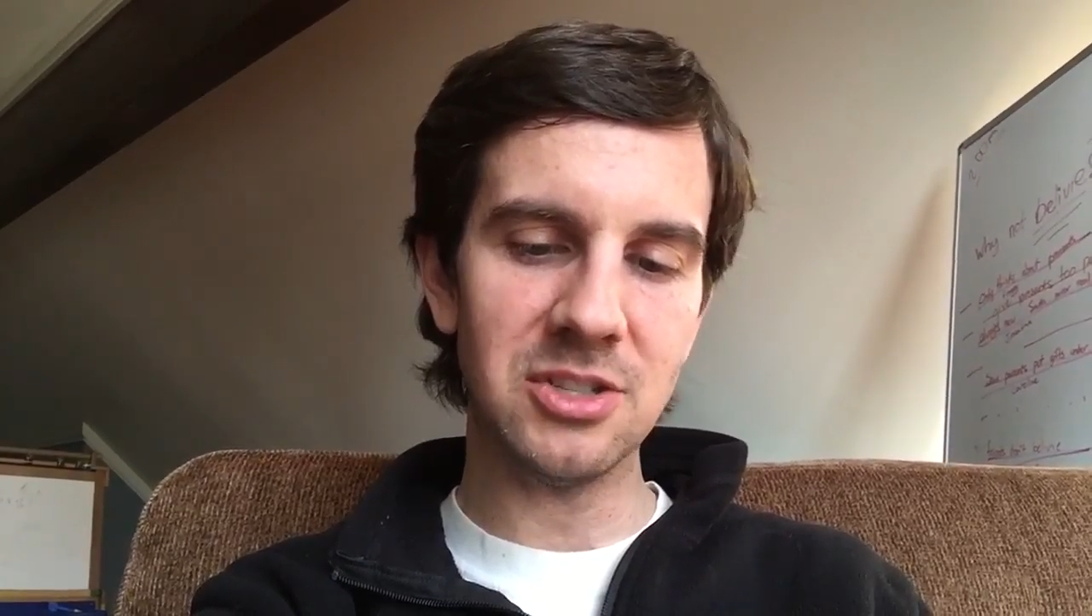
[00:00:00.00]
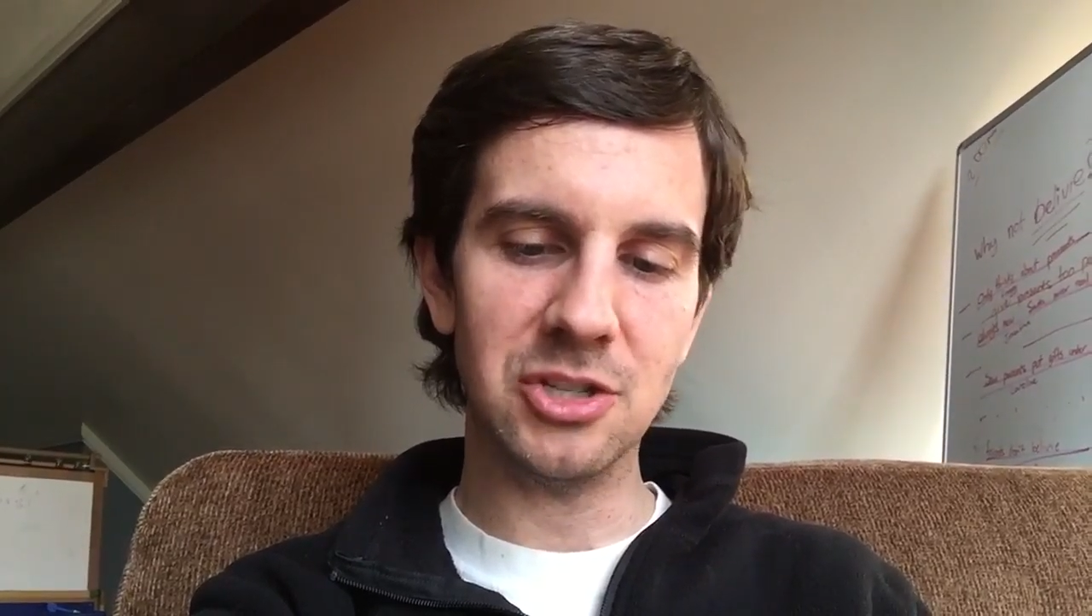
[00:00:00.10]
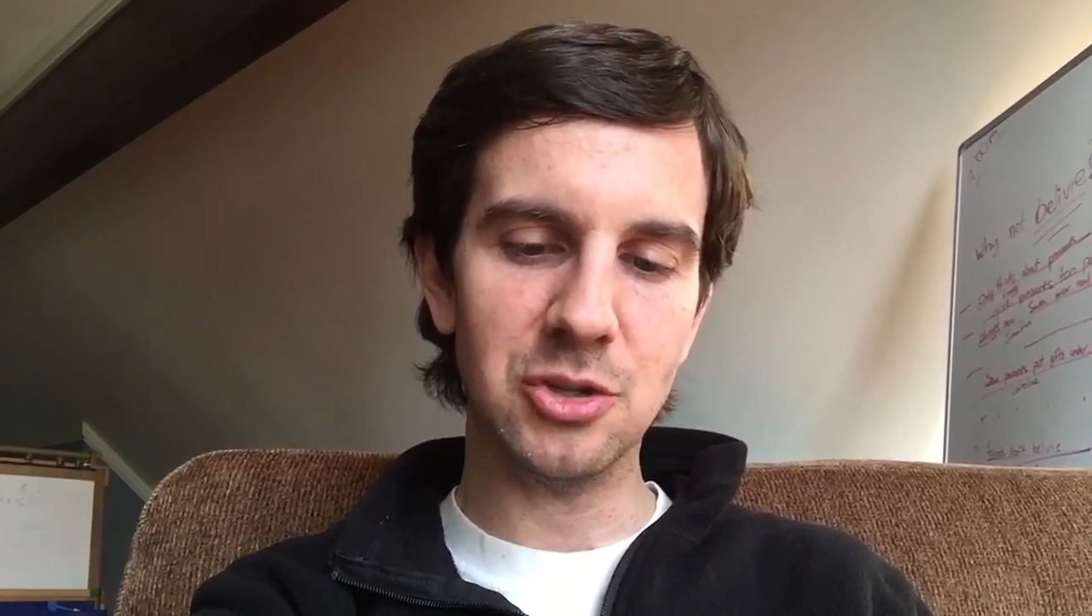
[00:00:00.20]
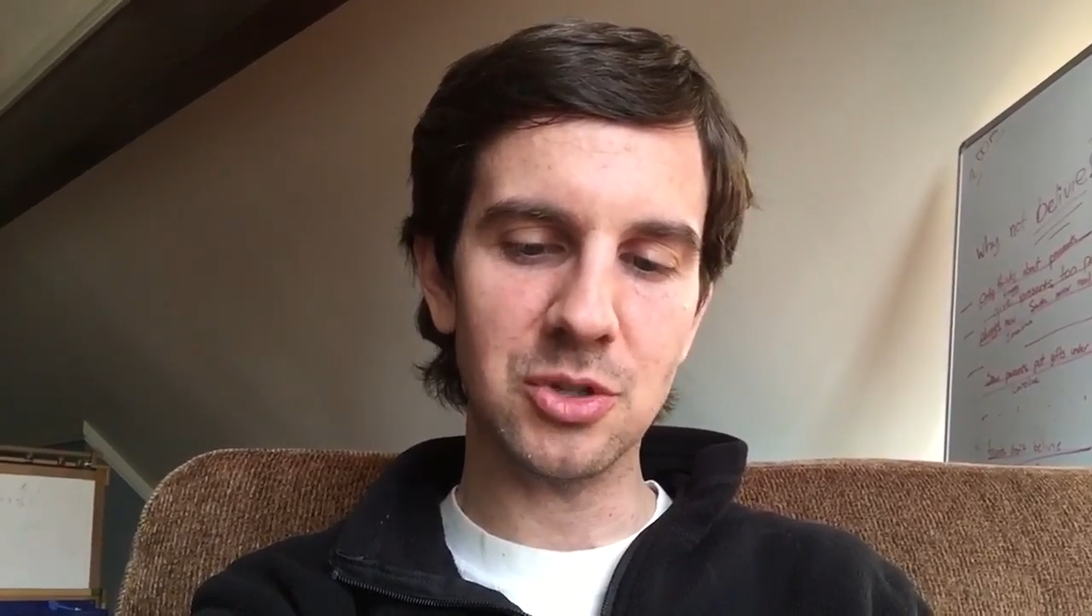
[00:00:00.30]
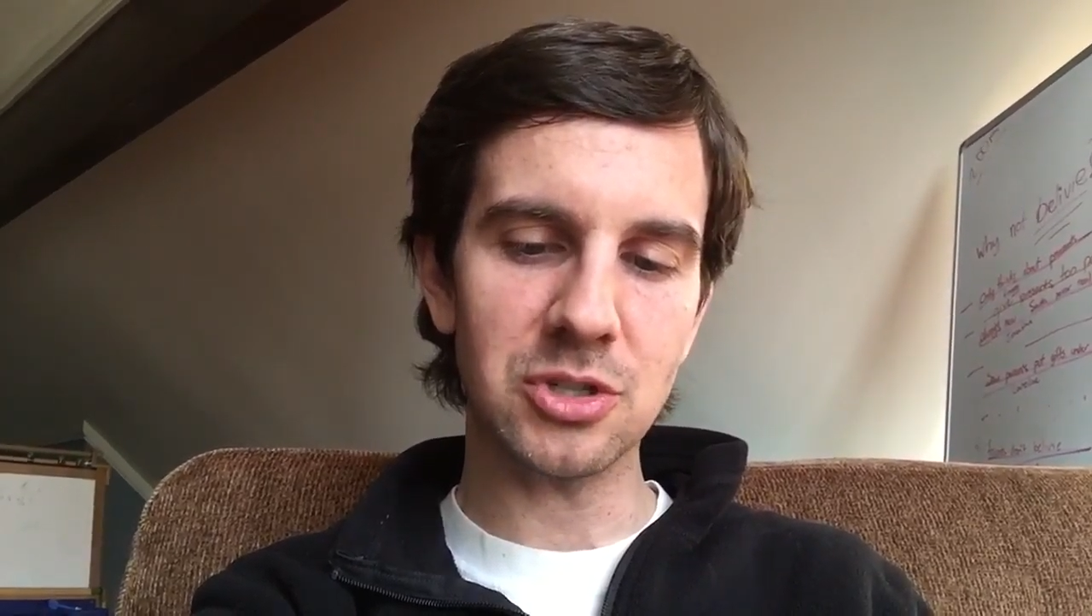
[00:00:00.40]
to the
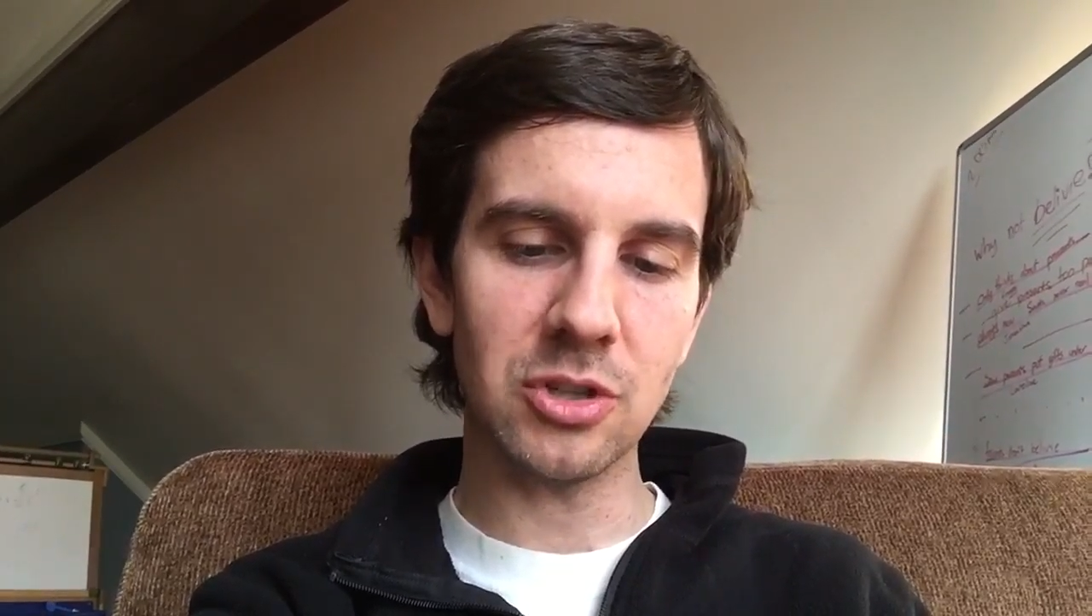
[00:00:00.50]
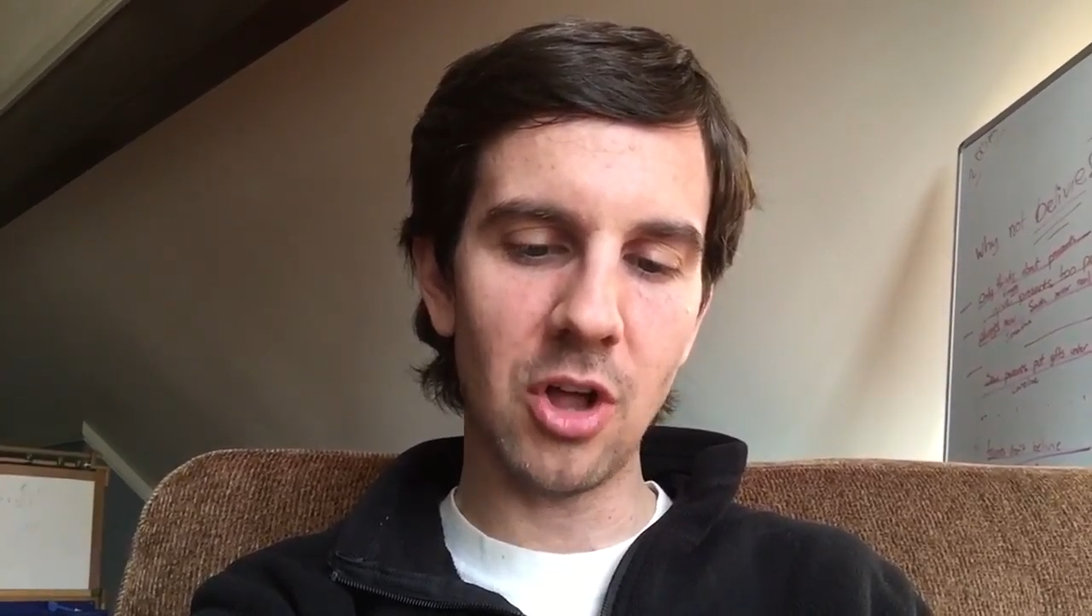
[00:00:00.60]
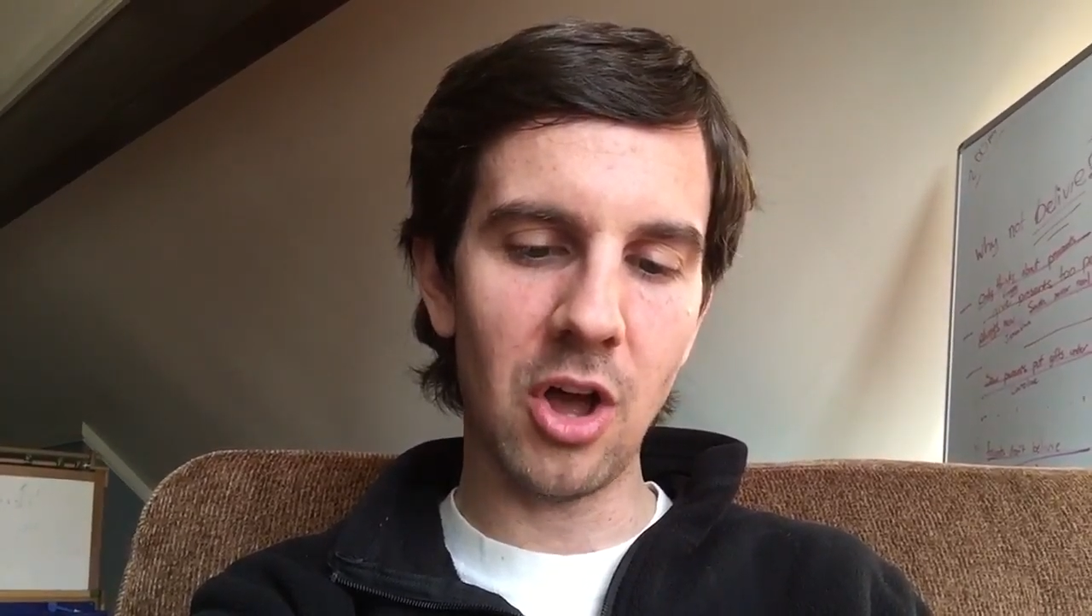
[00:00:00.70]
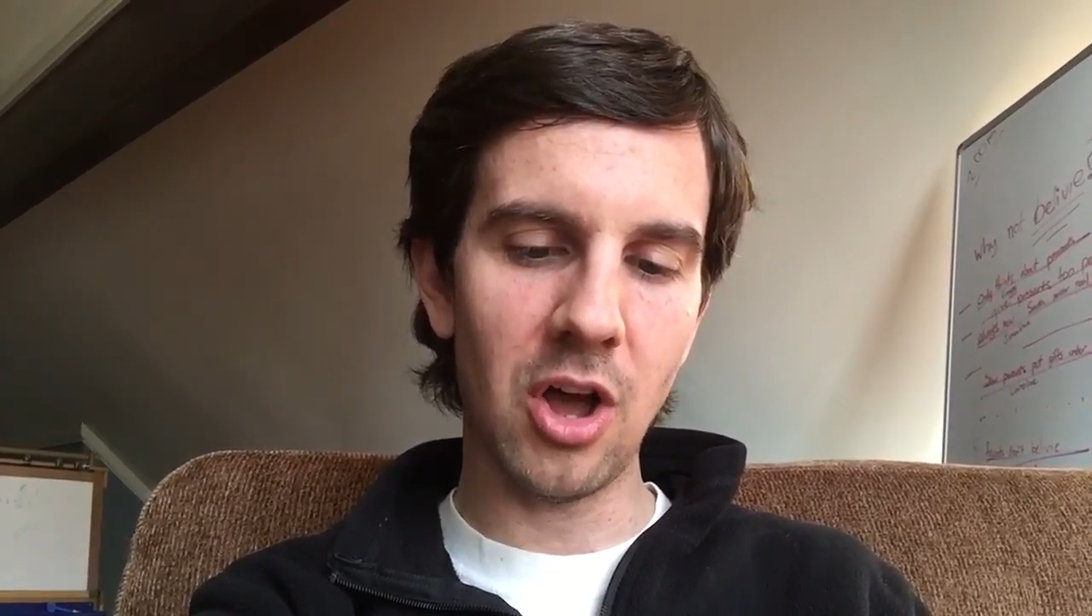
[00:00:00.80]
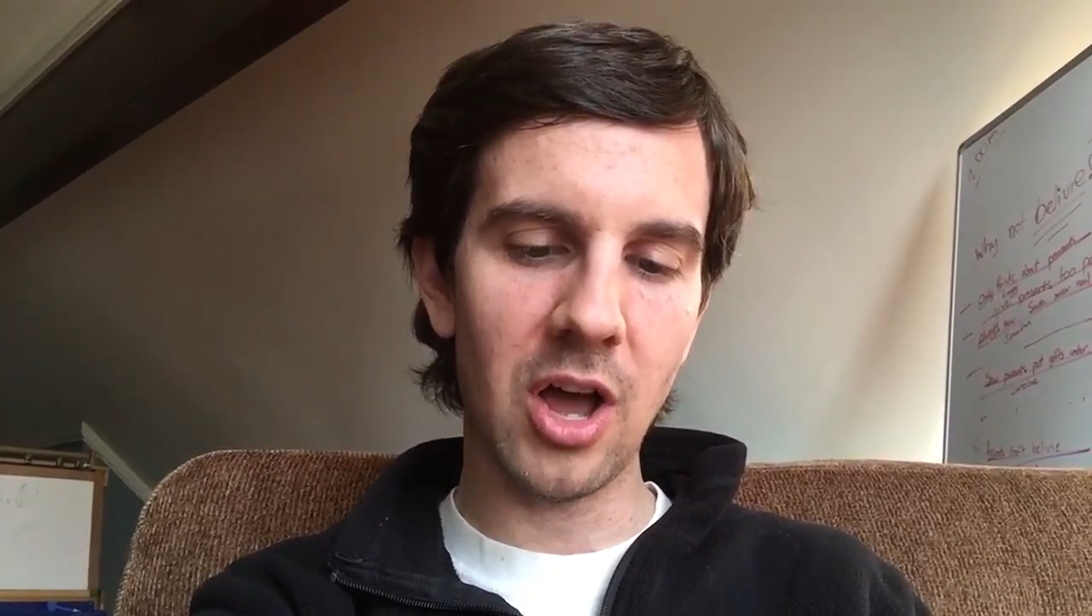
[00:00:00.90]
Jewish
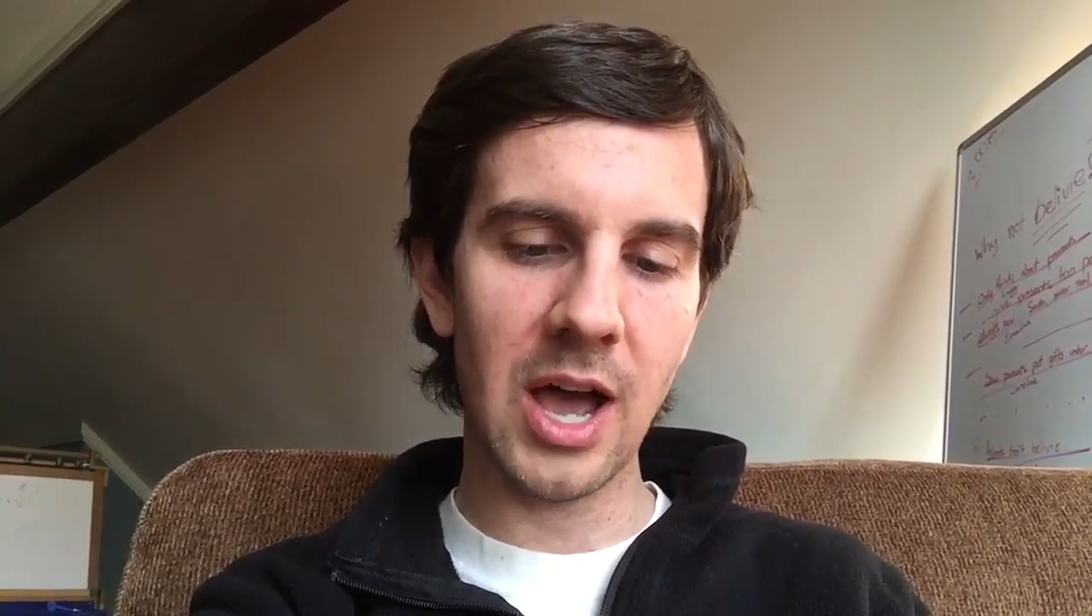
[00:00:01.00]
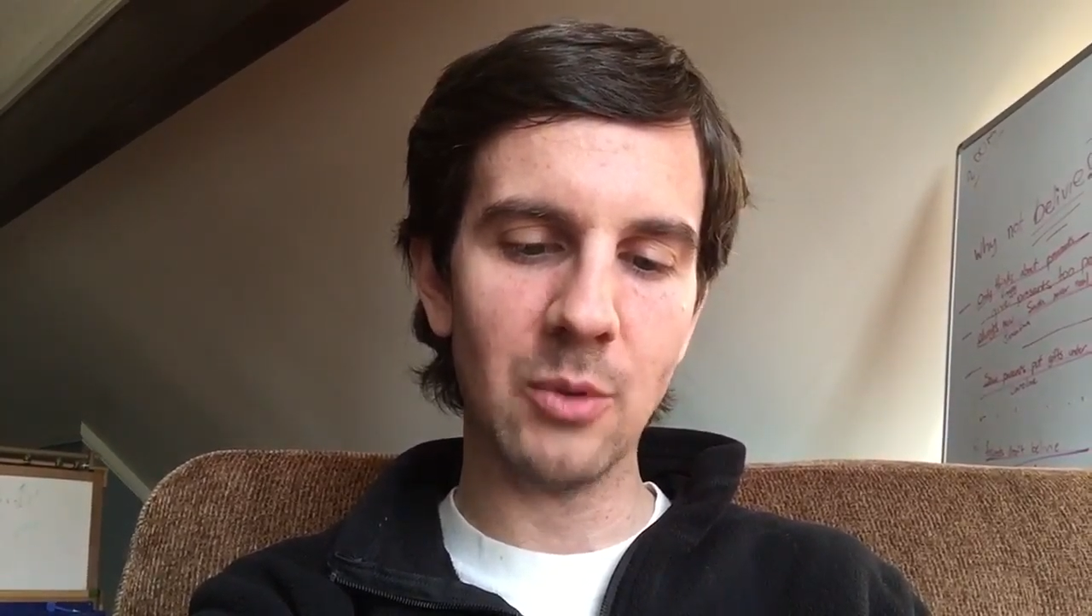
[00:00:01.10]
law.